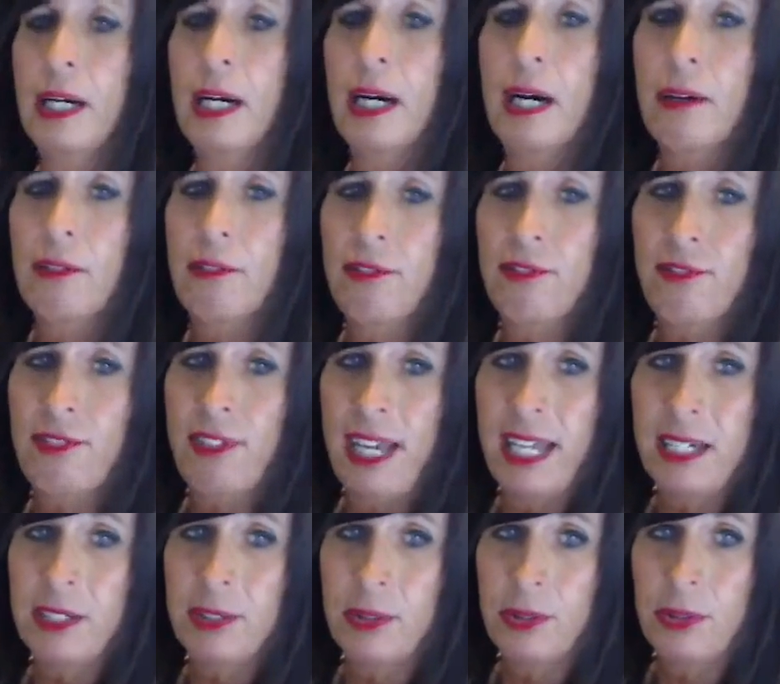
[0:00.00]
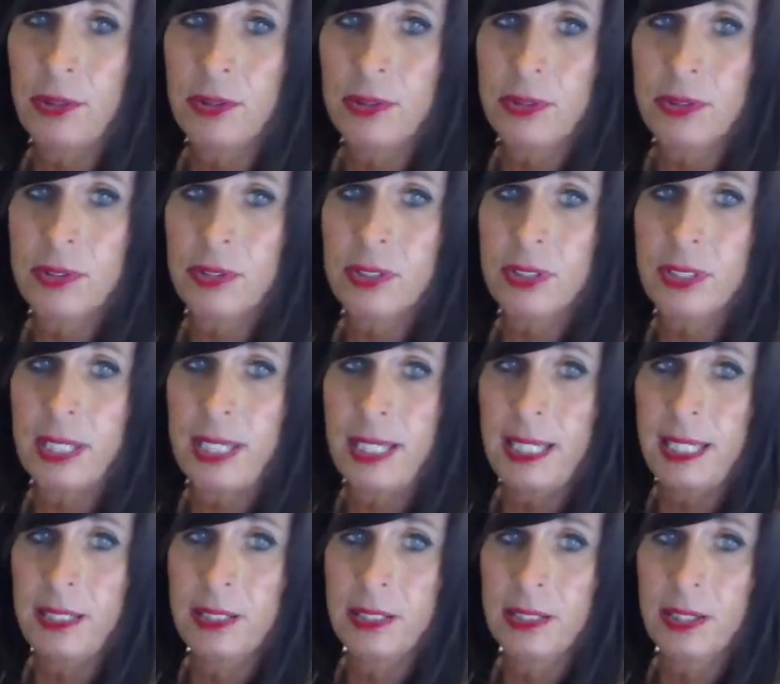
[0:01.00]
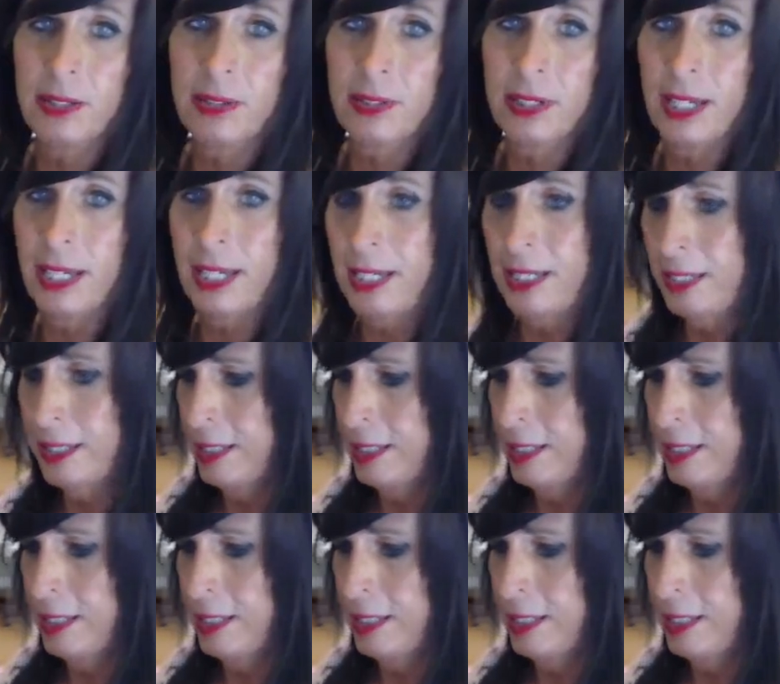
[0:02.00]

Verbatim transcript: of fennel seeds, okay?